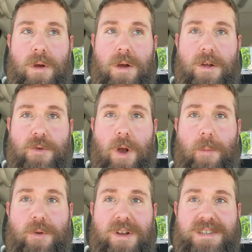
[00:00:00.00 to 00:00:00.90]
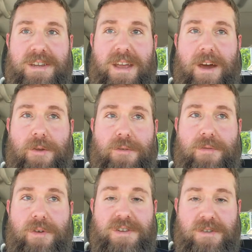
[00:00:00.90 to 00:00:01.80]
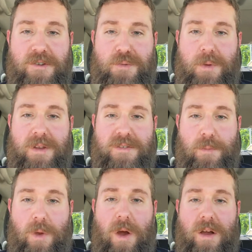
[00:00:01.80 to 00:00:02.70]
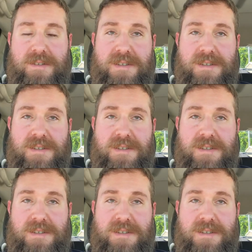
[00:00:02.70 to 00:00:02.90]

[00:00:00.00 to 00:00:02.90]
trauma dressing out of Slishman and some gauze,